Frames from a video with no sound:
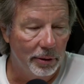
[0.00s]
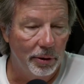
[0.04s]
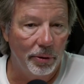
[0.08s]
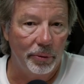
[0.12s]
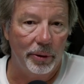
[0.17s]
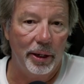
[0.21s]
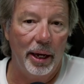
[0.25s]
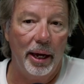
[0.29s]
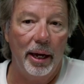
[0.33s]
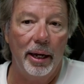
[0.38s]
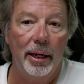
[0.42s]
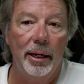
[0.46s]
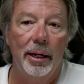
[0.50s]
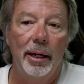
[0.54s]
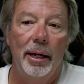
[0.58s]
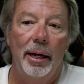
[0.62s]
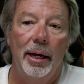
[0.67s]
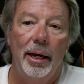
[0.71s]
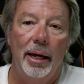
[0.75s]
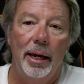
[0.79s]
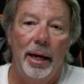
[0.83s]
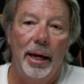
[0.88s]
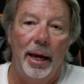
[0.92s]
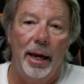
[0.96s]
Okay.
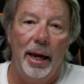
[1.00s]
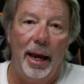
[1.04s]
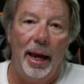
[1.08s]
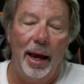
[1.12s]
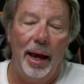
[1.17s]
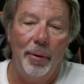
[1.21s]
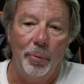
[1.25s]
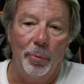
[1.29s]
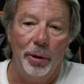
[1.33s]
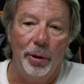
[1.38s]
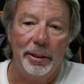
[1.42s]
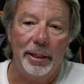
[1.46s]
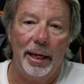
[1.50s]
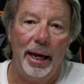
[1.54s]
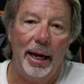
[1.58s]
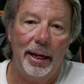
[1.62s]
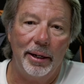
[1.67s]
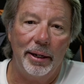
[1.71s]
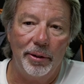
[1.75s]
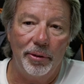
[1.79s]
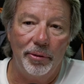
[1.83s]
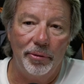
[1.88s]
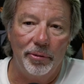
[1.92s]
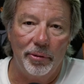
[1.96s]
And what that
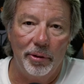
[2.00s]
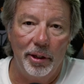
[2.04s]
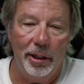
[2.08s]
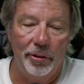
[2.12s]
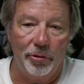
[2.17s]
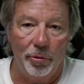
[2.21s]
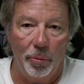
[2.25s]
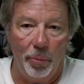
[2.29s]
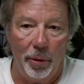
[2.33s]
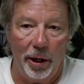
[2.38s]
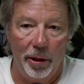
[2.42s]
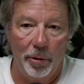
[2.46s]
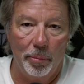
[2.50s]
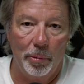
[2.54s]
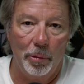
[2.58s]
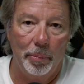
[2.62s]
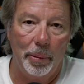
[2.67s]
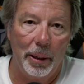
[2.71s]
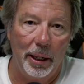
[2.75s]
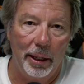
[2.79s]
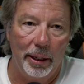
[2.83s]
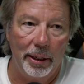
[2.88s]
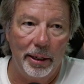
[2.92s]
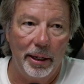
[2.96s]
is, it's a weatherable
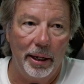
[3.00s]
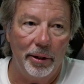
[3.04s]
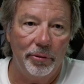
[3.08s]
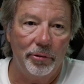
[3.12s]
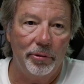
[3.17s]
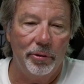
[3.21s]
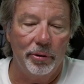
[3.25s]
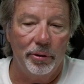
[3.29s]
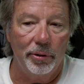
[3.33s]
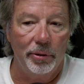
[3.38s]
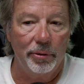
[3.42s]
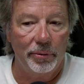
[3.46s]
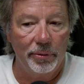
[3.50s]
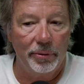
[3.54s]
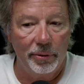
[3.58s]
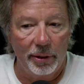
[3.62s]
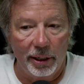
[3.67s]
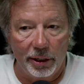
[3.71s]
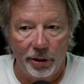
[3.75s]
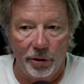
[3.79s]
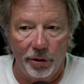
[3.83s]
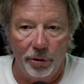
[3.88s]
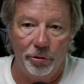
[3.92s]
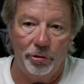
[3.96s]
polyester that
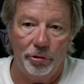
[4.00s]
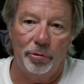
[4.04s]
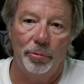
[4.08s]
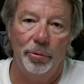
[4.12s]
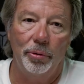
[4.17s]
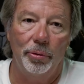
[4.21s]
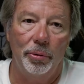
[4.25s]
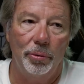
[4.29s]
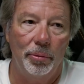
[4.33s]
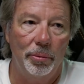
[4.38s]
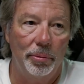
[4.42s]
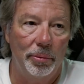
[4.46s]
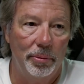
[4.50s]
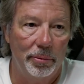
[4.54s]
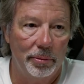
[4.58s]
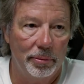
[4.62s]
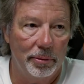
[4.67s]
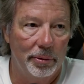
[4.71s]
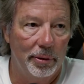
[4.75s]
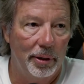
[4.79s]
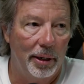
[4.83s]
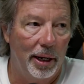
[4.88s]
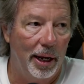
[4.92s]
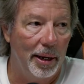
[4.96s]
goes through
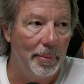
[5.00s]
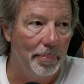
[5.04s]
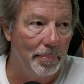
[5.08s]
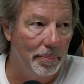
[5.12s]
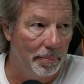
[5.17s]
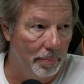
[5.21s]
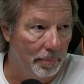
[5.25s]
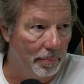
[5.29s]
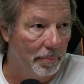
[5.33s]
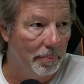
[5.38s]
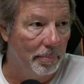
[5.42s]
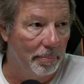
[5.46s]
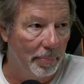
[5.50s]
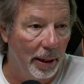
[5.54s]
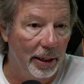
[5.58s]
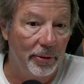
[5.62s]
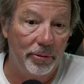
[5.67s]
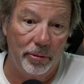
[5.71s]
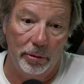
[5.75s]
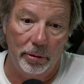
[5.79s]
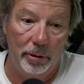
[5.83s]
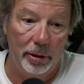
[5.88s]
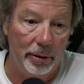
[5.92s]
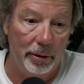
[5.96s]

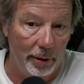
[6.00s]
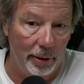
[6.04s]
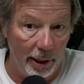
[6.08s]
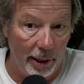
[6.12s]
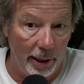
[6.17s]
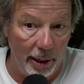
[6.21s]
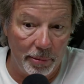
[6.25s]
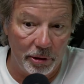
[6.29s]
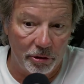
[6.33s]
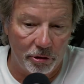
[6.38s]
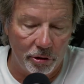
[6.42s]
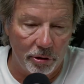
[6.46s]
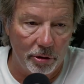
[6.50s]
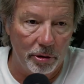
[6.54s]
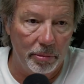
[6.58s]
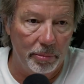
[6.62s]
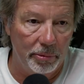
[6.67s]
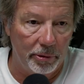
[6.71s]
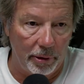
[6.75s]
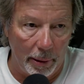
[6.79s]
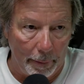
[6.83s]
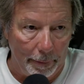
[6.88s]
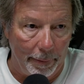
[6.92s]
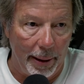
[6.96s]
basically in layman's terms,
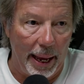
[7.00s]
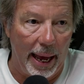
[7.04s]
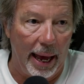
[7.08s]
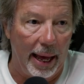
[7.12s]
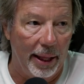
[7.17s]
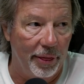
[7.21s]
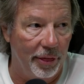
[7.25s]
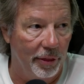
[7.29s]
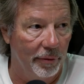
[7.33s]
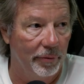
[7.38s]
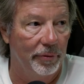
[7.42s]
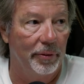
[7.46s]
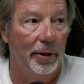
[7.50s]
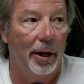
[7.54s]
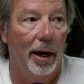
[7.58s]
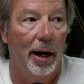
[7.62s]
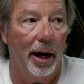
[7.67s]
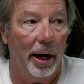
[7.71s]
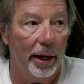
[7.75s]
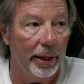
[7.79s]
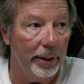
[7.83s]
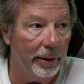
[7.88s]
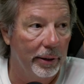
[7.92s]
a bath of dye.